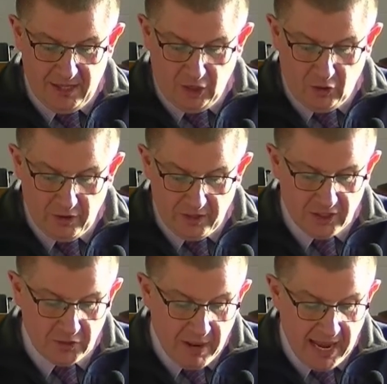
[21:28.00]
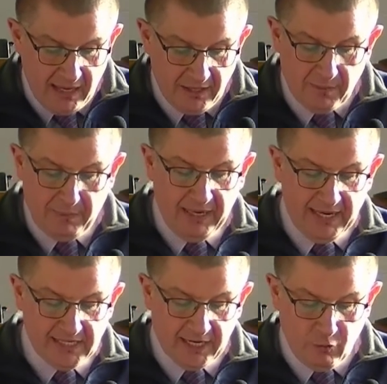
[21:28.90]
"The Lord smelled the
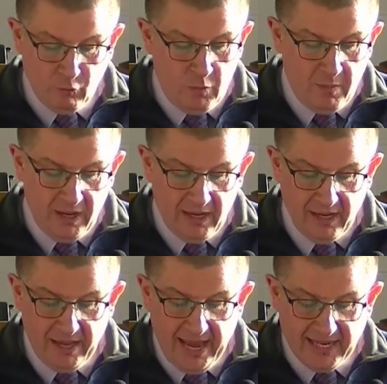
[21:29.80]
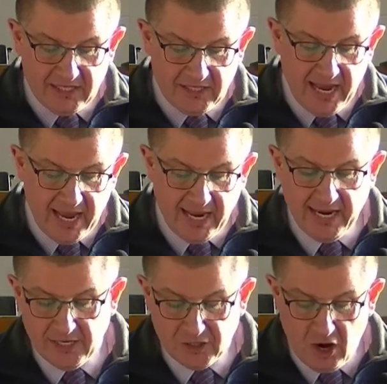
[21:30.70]
pleasing aroma and said
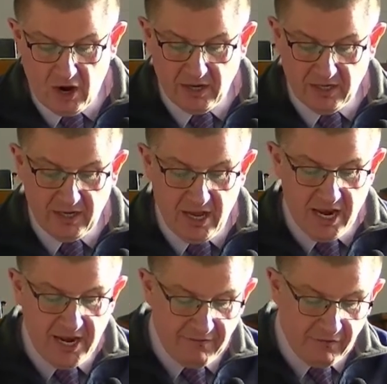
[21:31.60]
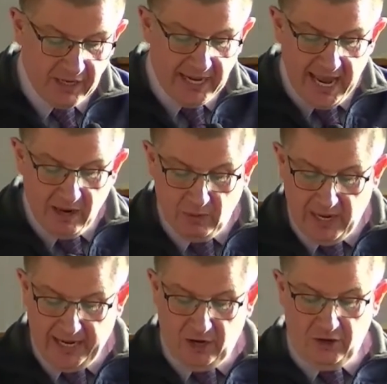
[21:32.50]
in his heart, 'Never again
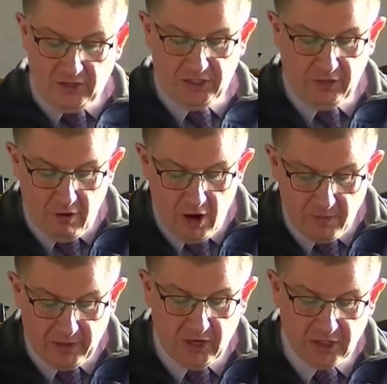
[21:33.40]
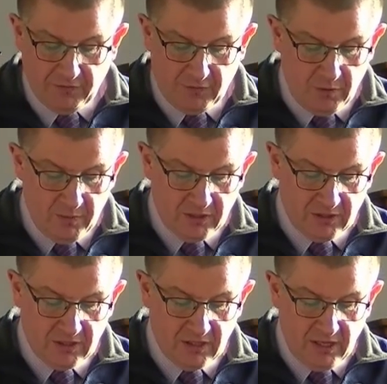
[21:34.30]
will I curse the ground because of
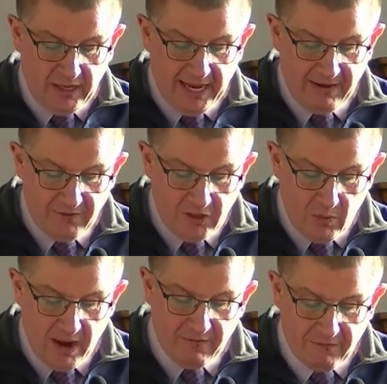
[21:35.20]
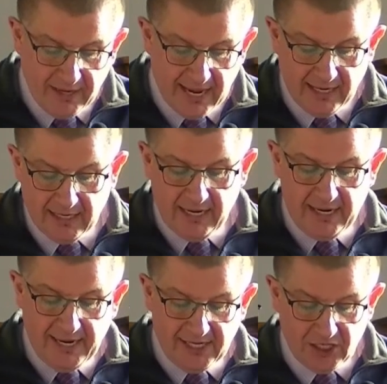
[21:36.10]
humans, even though every
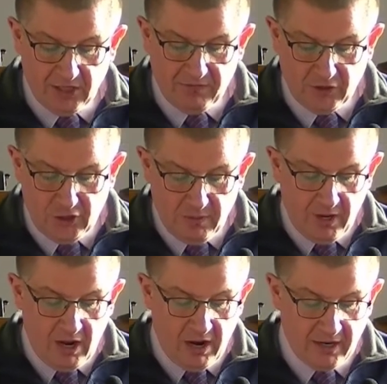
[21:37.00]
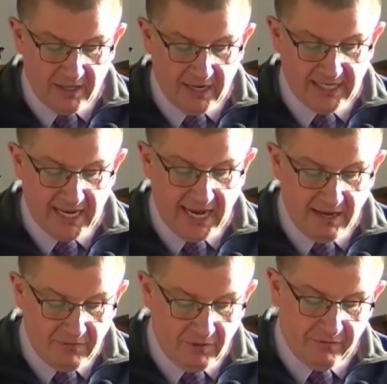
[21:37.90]
inclination of the human heart is
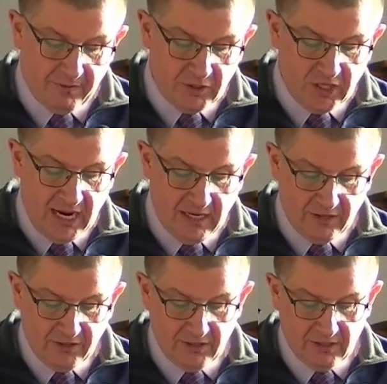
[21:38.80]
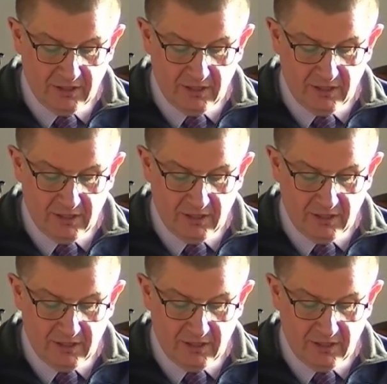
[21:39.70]
evil from childhood.